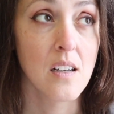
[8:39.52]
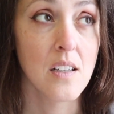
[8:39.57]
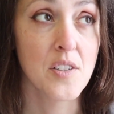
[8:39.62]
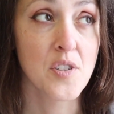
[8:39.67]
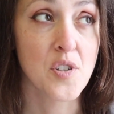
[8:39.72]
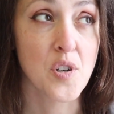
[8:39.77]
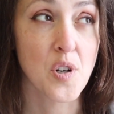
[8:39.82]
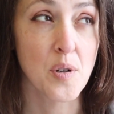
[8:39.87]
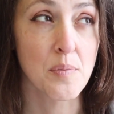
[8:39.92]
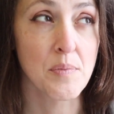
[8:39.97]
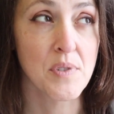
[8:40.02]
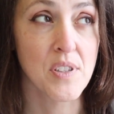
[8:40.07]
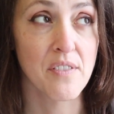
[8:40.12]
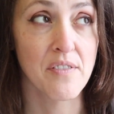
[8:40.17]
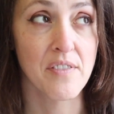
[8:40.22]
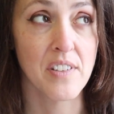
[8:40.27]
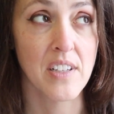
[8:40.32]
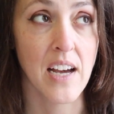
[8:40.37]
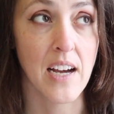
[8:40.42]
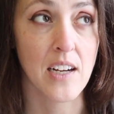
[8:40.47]
in terms
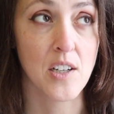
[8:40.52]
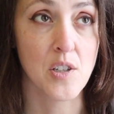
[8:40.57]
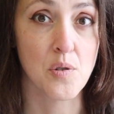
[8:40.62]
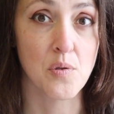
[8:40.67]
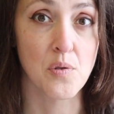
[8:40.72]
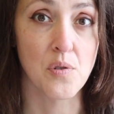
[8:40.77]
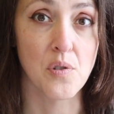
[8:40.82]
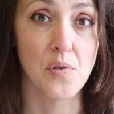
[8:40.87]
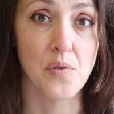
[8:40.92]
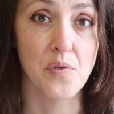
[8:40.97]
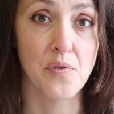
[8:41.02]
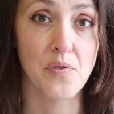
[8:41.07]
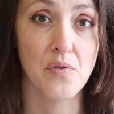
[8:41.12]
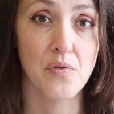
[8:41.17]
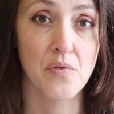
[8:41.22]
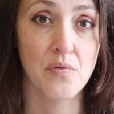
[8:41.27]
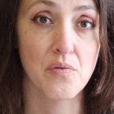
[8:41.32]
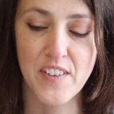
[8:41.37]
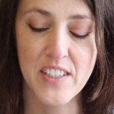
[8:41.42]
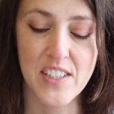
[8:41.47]
of an actual
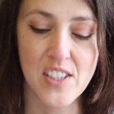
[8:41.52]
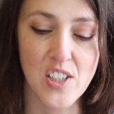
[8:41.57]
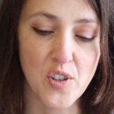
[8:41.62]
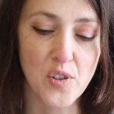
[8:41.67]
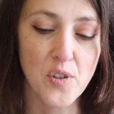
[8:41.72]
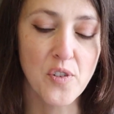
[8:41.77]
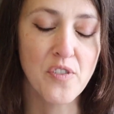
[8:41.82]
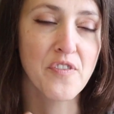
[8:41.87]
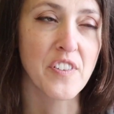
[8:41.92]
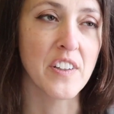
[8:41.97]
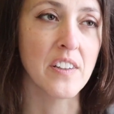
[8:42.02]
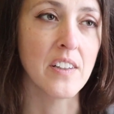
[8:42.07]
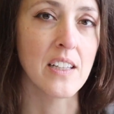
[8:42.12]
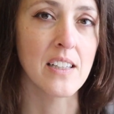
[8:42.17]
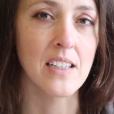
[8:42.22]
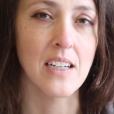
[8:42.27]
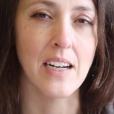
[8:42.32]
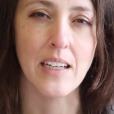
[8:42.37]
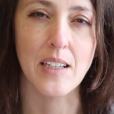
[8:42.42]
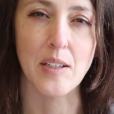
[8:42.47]
physical
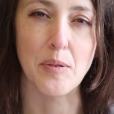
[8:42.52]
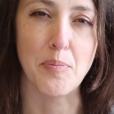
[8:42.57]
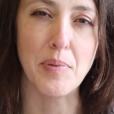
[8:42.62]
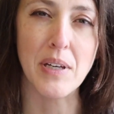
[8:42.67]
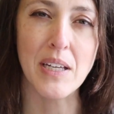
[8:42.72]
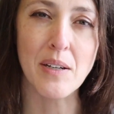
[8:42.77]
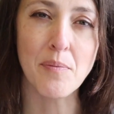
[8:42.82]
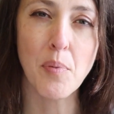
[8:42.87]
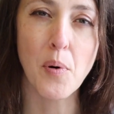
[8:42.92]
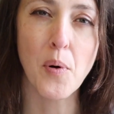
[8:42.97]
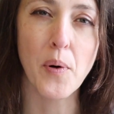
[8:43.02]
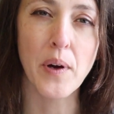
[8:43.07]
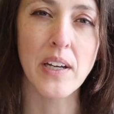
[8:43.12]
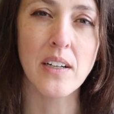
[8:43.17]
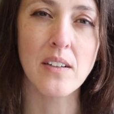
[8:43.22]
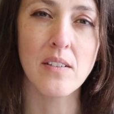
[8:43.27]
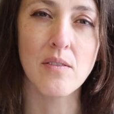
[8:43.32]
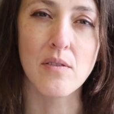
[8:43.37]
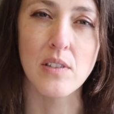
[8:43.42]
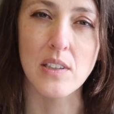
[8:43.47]
feeling that I could
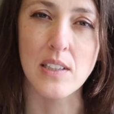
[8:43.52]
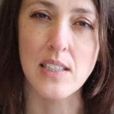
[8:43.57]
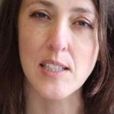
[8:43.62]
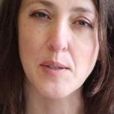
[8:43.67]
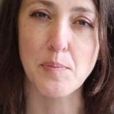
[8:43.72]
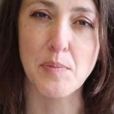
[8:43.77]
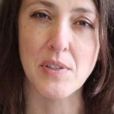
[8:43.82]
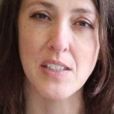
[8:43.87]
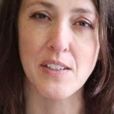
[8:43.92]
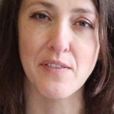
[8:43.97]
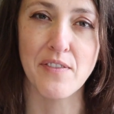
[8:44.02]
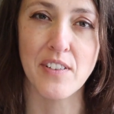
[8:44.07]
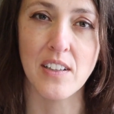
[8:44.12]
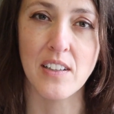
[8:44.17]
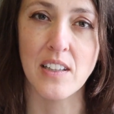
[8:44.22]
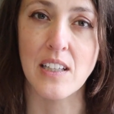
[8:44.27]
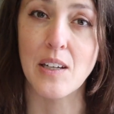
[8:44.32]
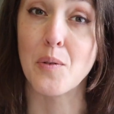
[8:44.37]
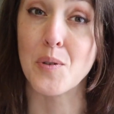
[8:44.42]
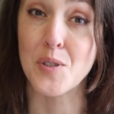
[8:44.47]
pinpoint really
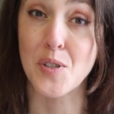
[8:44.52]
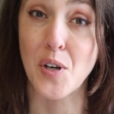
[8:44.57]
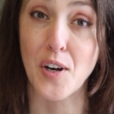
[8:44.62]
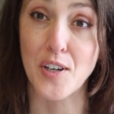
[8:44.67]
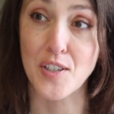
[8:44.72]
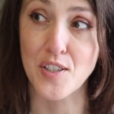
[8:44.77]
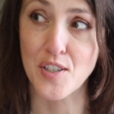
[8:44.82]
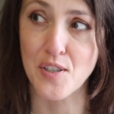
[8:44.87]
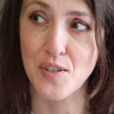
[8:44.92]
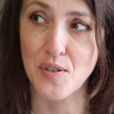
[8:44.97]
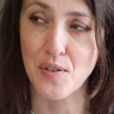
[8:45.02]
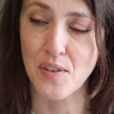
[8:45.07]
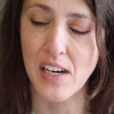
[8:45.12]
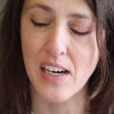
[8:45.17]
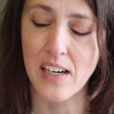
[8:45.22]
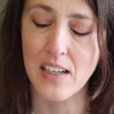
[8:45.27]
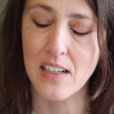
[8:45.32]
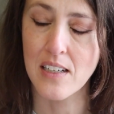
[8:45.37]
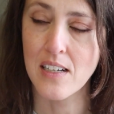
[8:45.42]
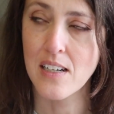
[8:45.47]
specifically, it was hard to do
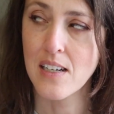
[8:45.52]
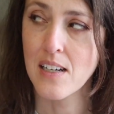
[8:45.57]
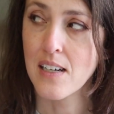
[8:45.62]
that.